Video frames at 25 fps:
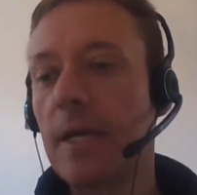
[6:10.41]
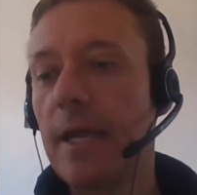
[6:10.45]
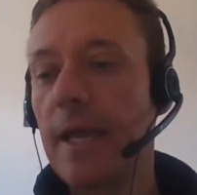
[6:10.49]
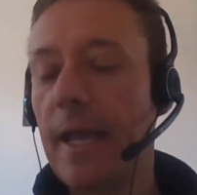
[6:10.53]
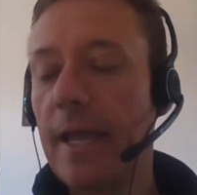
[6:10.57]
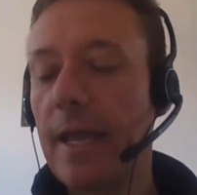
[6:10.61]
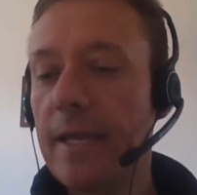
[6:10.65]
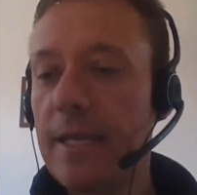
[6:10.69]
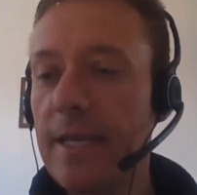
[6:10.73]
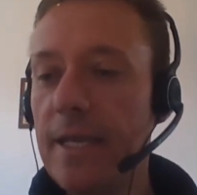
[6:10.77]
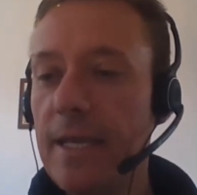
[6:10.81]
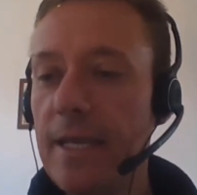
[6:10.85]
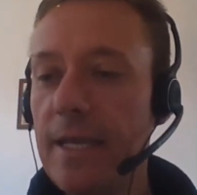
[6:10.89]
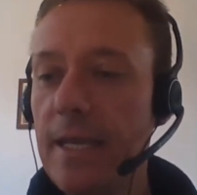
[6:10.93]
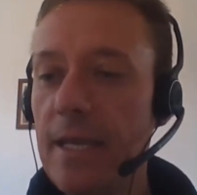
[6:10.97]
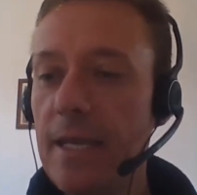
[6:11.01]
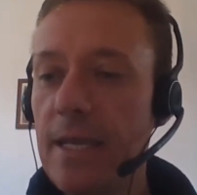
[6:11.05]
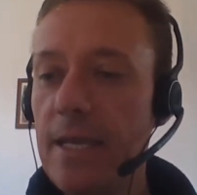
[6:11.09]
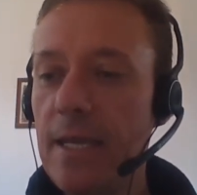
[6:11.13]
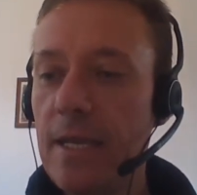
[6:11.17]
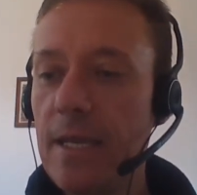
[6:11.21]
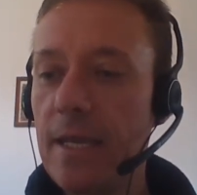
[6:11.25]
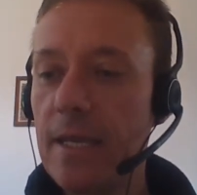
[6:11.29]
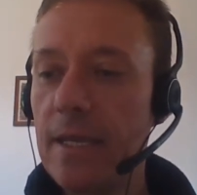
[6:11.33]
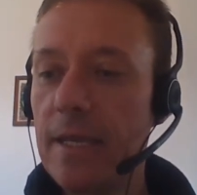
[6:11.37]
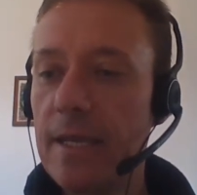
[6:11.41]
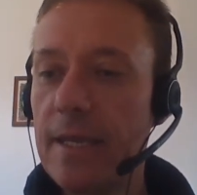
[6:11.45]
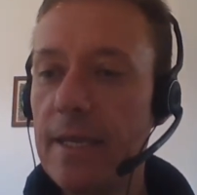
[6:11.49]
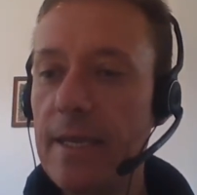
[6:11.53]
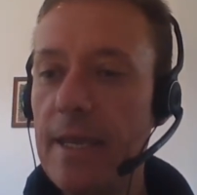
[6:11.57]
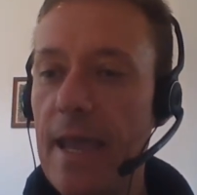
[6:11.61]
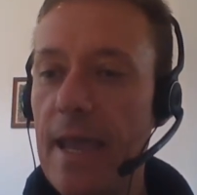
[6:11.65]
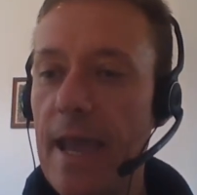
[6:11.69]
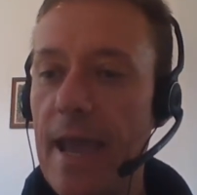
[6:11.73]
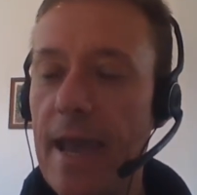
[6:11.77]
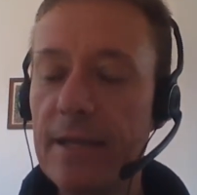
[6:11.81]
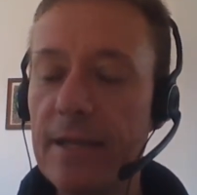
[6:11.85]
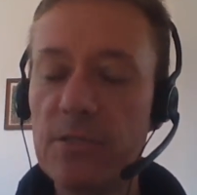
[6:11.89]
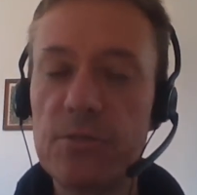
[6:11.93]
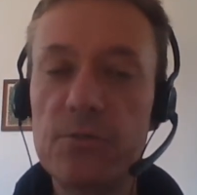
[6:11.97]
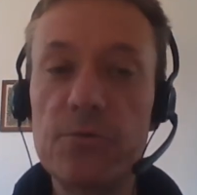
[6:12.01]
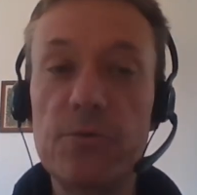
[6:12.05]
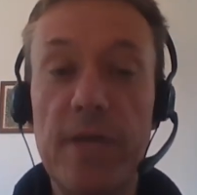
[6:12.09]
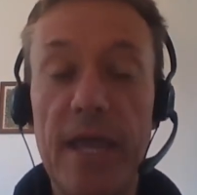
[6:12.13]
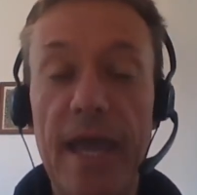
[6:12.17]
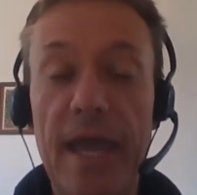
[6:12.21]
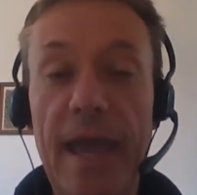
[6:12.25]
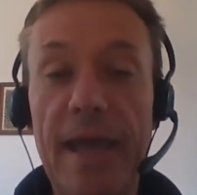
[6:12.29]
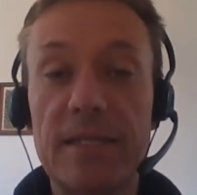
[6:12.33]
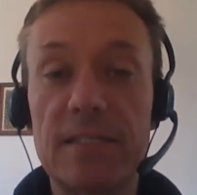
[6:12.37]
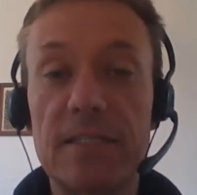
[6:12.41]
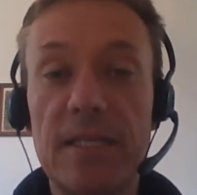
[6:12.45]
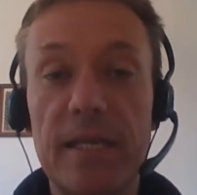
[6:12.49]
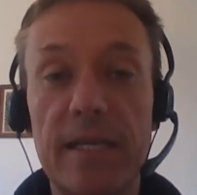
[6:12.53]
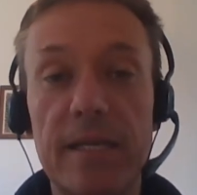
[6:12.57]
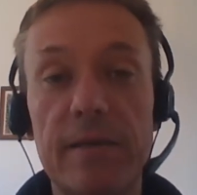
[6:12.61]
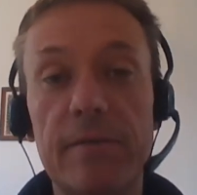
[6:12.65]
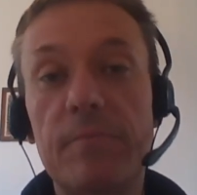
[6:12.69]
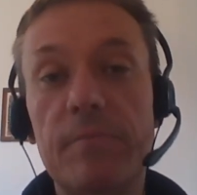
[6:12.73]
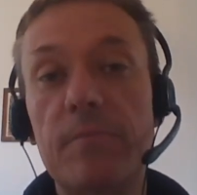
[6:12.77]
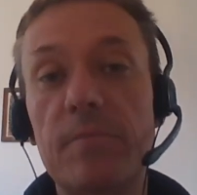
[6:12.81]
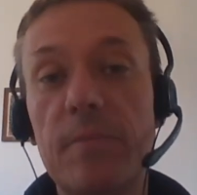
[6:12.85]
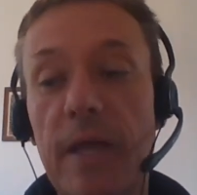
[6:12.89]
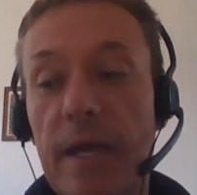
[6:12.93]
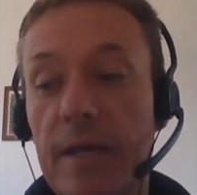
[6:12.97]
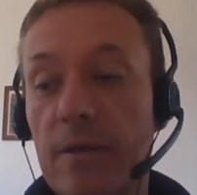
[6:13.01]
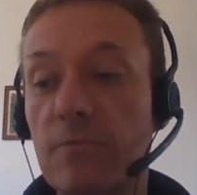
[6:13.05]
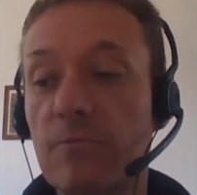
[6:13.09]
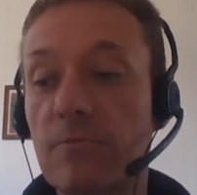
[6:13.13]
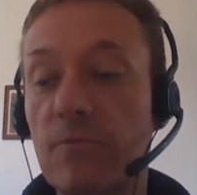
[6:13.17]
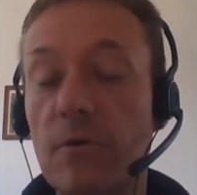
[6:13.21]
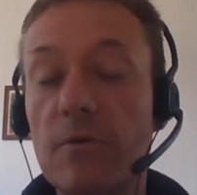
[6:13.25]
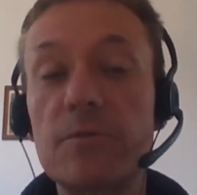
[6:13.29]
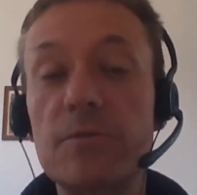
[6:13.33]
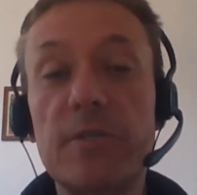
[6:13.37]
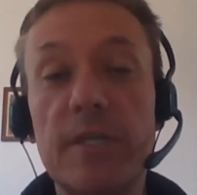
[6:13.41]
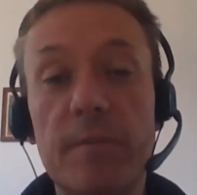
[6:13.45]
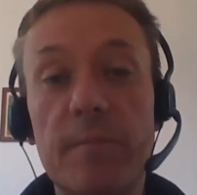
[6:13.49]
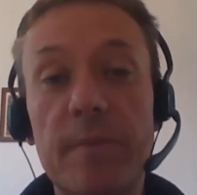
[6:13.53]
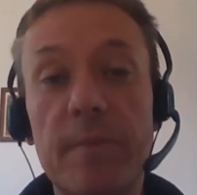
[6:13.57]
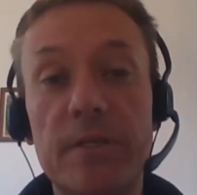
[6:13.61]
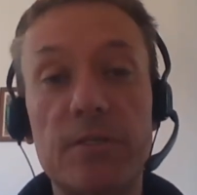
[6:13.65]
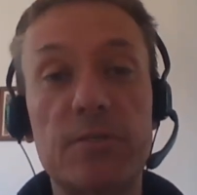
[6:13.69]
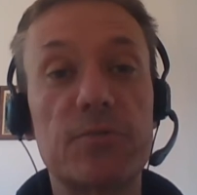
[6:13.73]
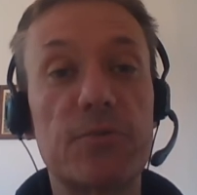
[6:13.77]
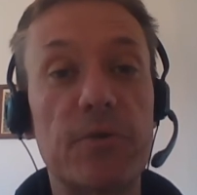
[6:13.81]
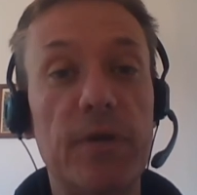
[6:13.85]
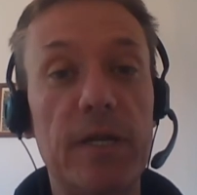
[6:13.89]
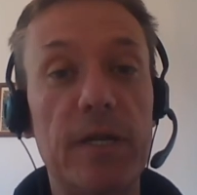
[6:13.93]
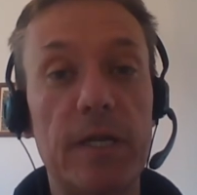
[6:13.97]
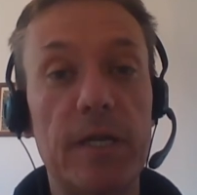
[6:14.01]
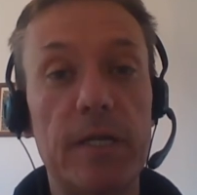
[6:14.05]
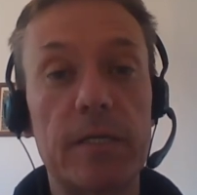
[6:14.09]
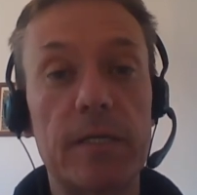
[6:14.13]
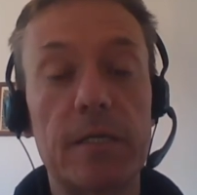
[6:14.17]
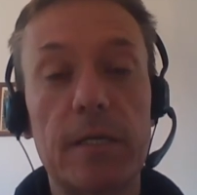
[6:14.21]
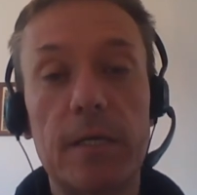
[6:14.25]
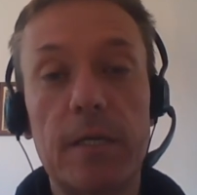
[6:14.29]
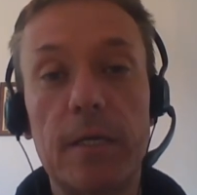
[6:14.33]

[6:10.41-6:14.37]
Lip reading: And he had two cats that he like grossly mistreated.